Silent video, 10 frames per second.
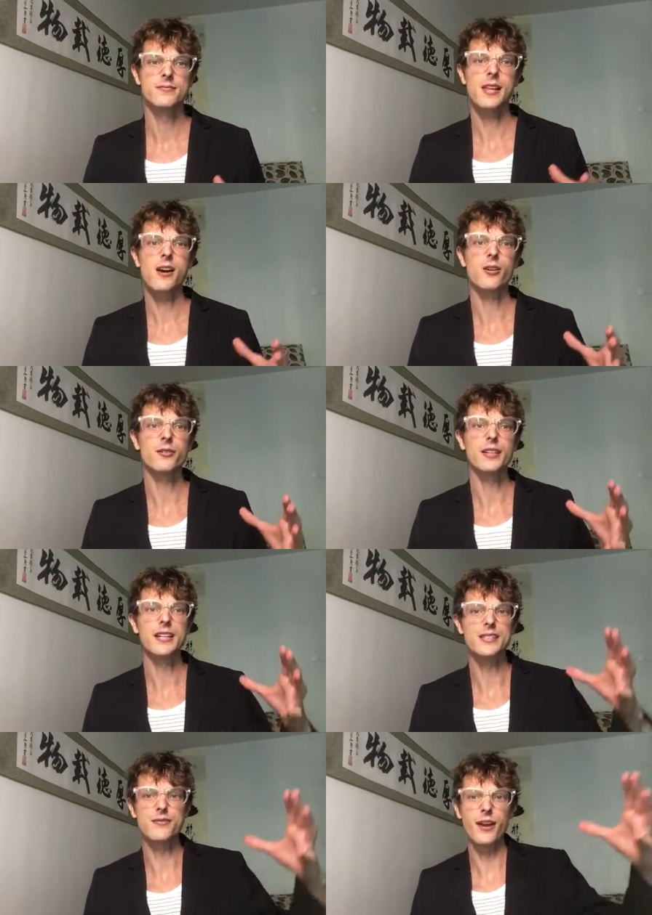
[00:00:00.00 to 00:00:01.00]
Now,
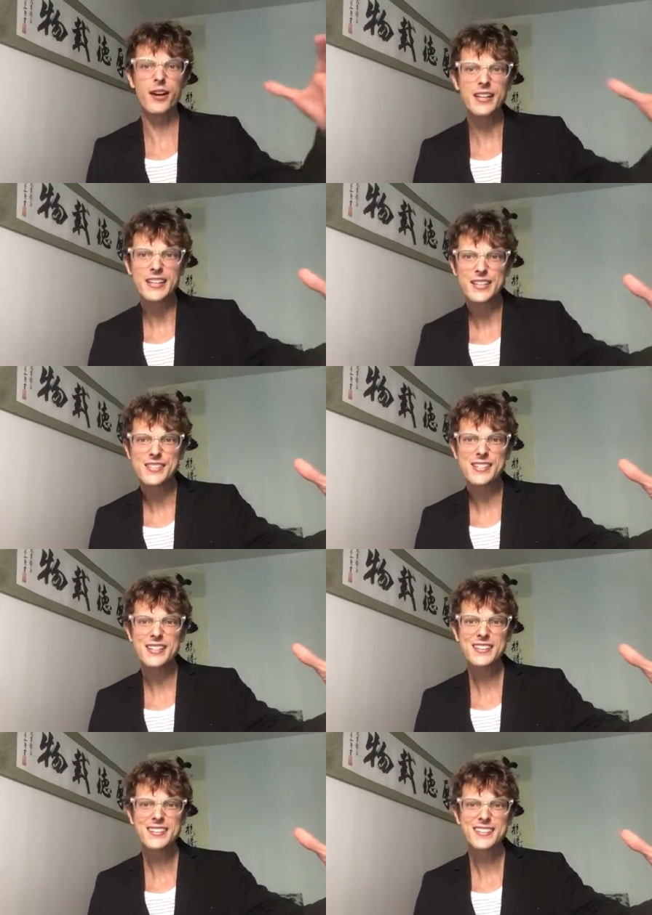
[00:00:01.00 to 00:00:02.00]
it's very
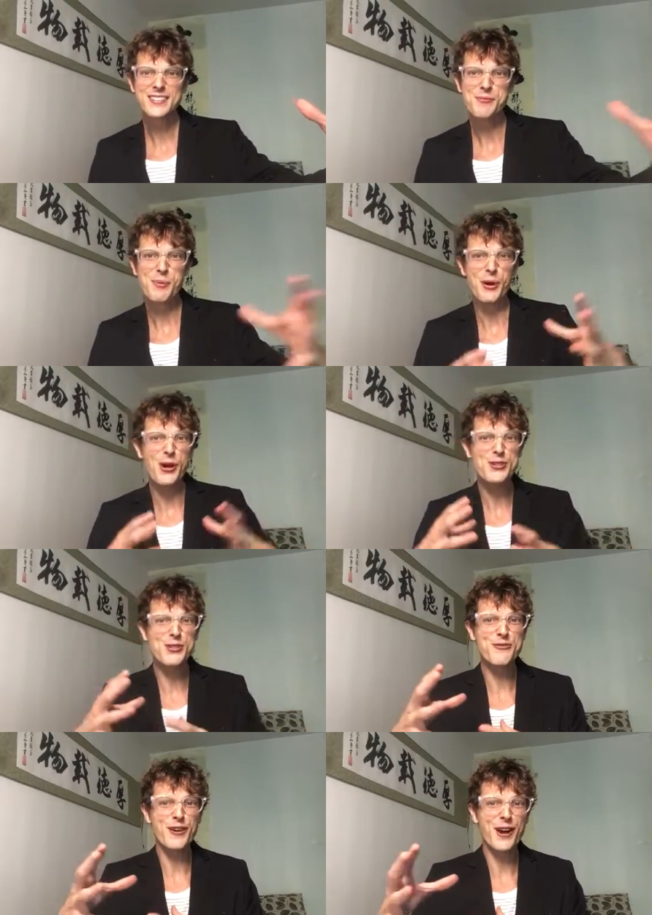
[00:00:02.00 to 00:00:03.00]
easy, but
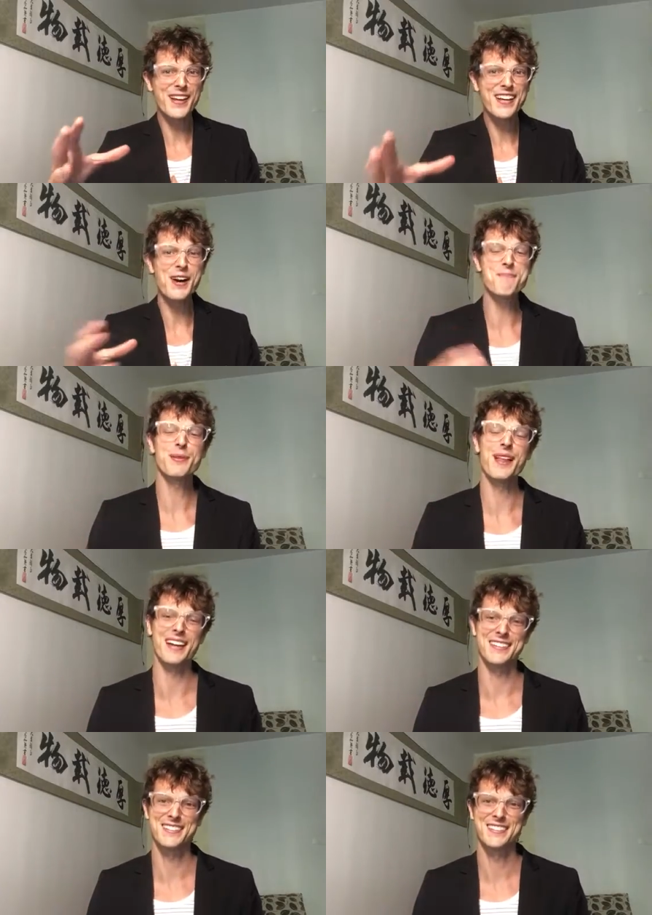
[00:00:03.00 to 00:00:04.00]
also very
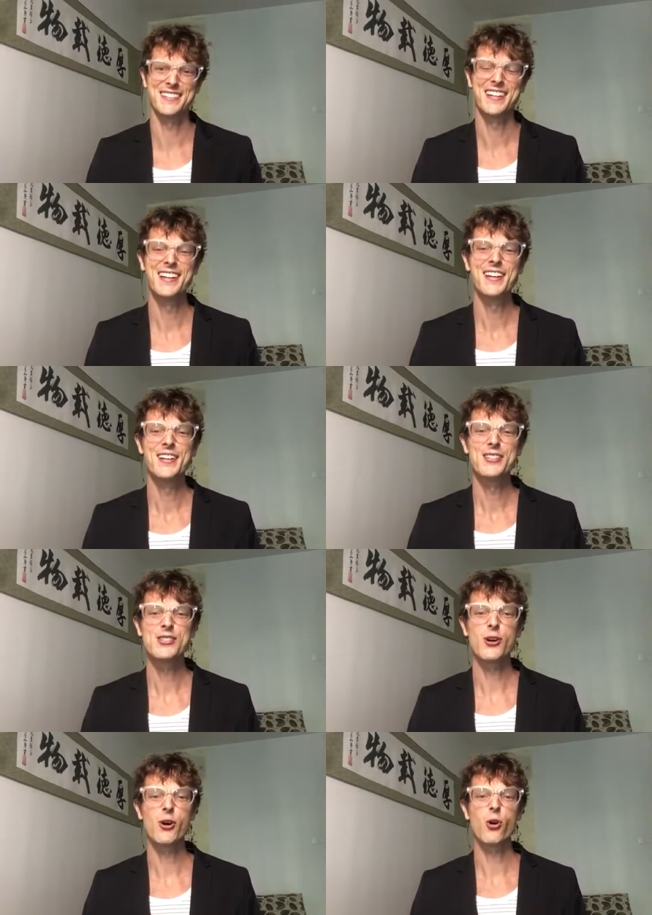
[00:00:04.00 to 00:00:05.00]
complex.
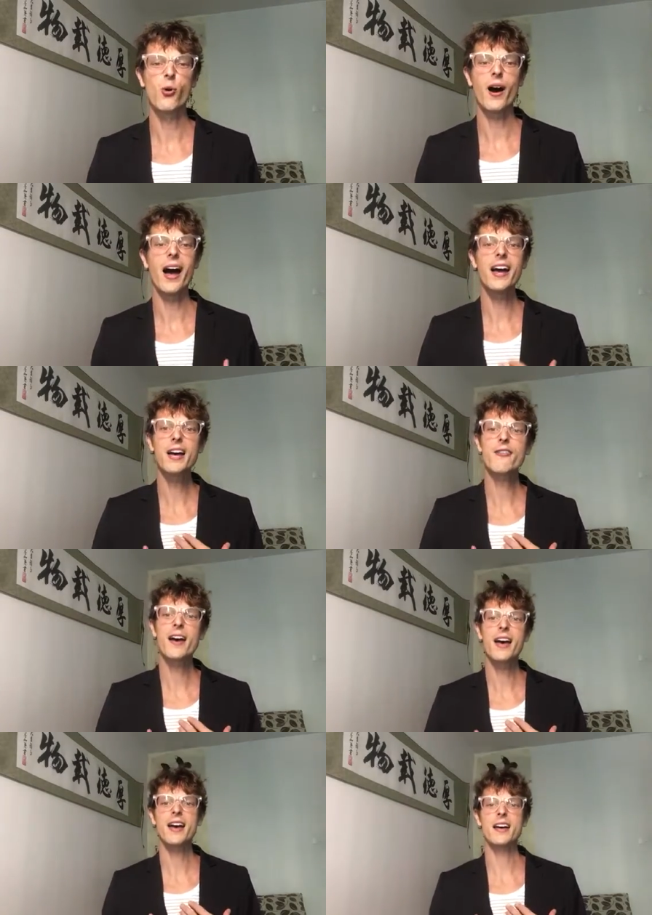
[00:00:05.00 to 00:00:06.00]
So I have
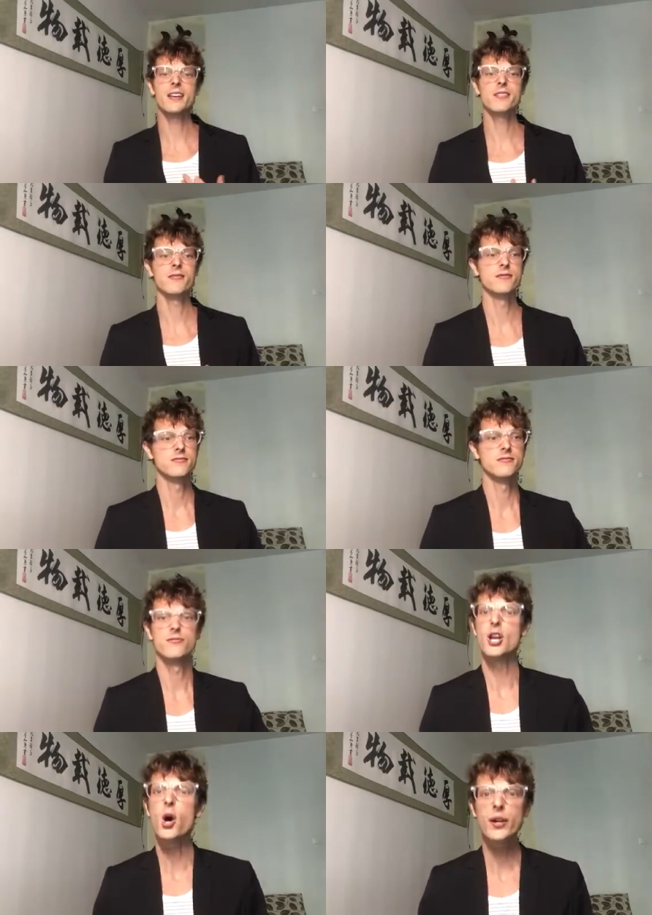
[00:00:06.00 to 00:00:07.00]
had
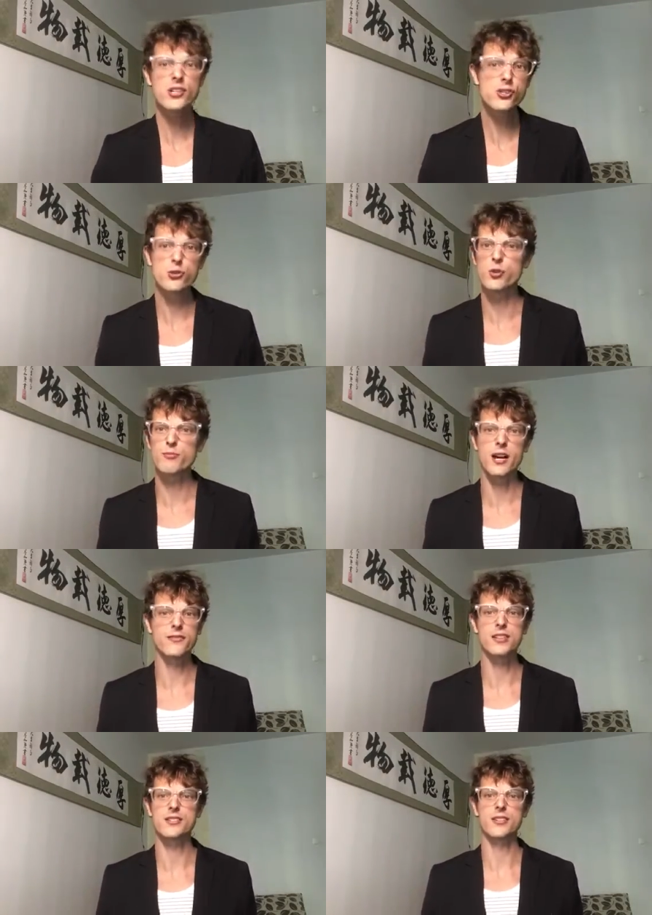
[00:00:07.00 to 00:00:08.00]
no issues with my
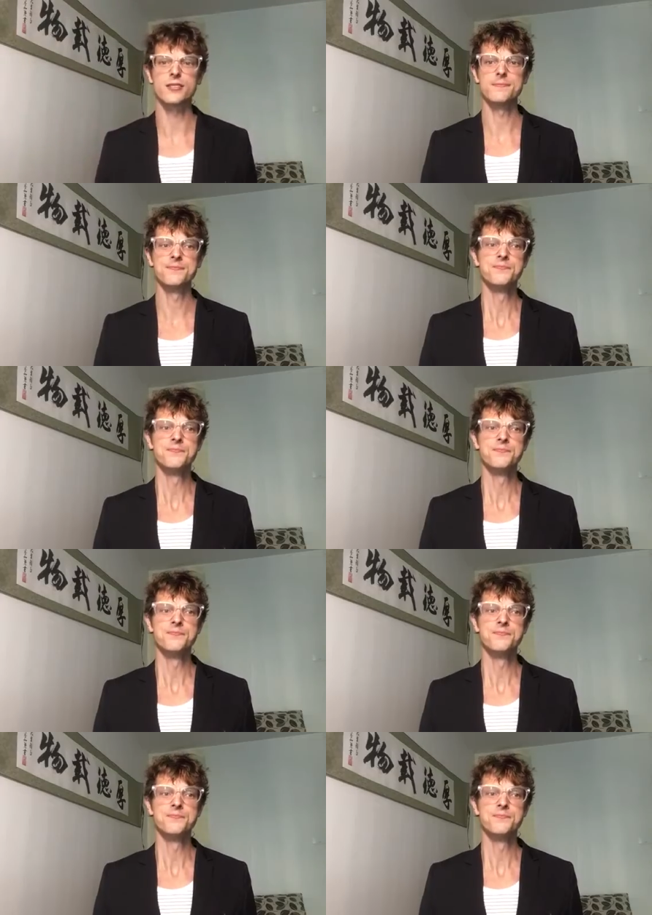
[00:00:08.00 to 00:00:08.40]
visa.